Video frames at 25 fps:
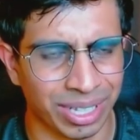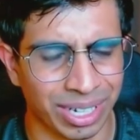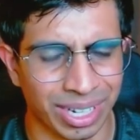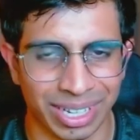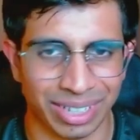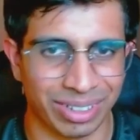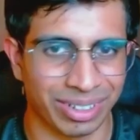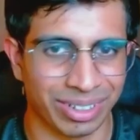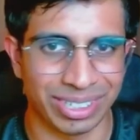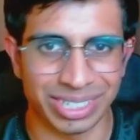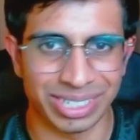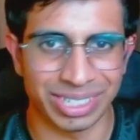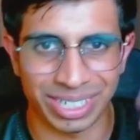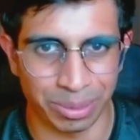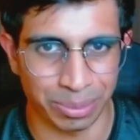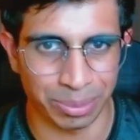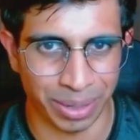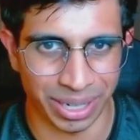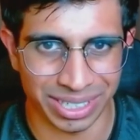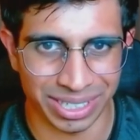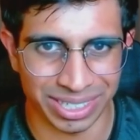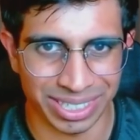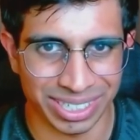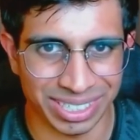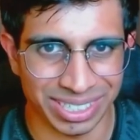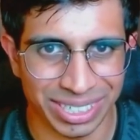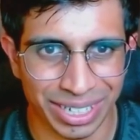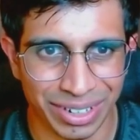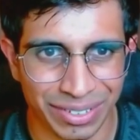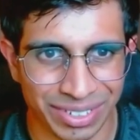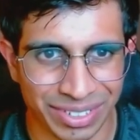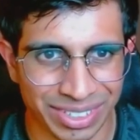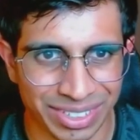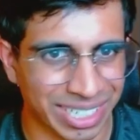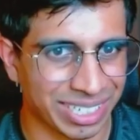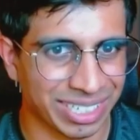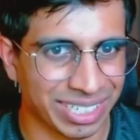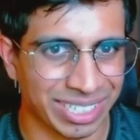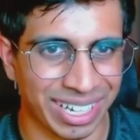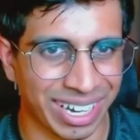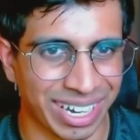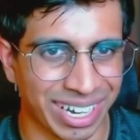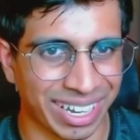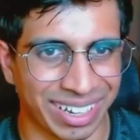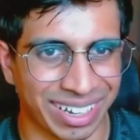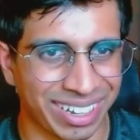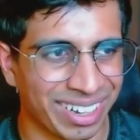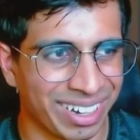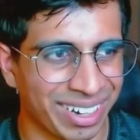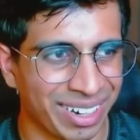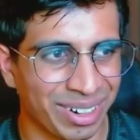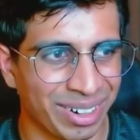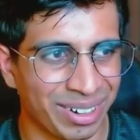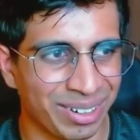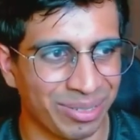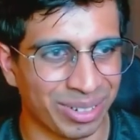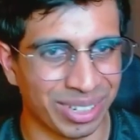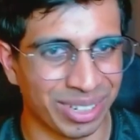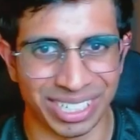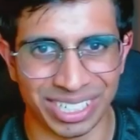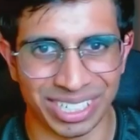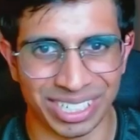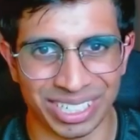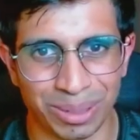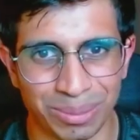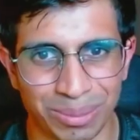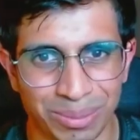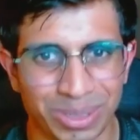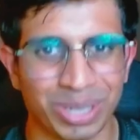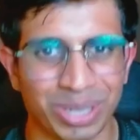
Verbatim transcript: Like you can check the pricing and stuff. It's actually like really cheap.